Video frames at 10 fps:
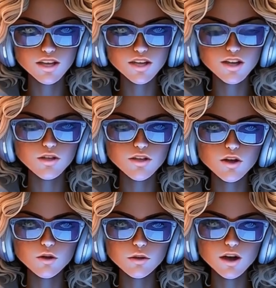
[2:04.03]
You've just
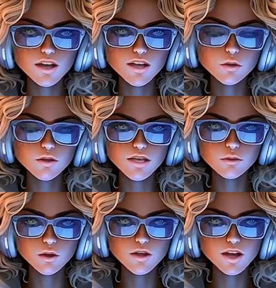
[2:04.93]
experienced a
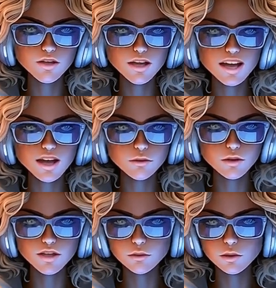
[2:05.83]
powerful
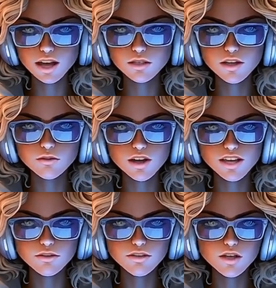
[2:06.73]
neuromarketing
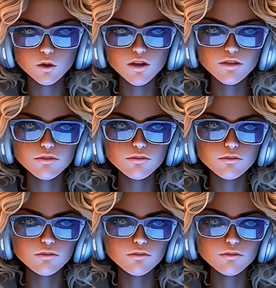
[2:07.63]
technique in action.
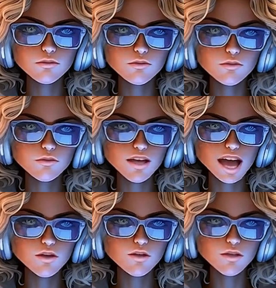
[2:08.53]
Subscribe
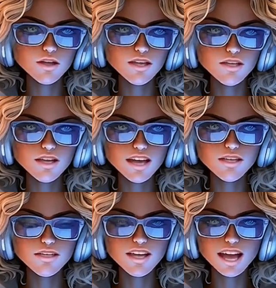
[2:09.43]
to Marketing
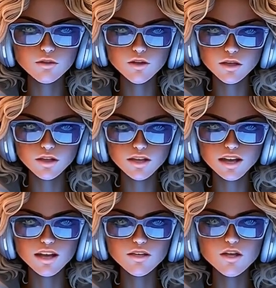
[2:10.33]
Psycho if you're ready to
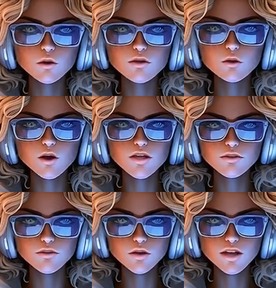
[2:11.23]
apply all the
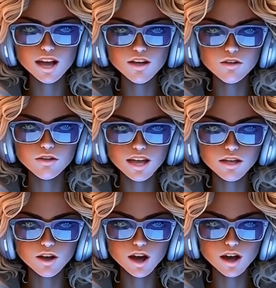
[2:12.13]
neuromarketing techniques
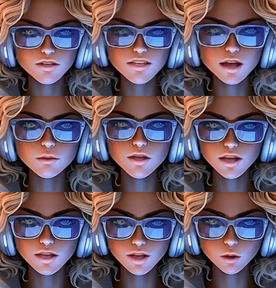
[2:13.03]
that big brands
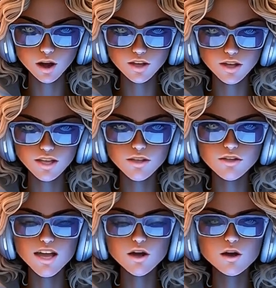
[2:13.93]
use on you daily
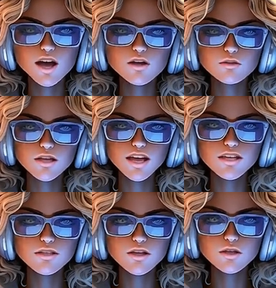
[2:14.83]
without you even
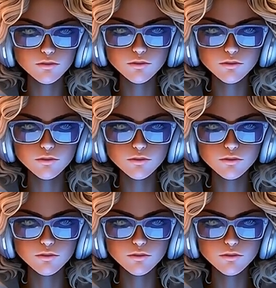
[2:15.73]
noticing.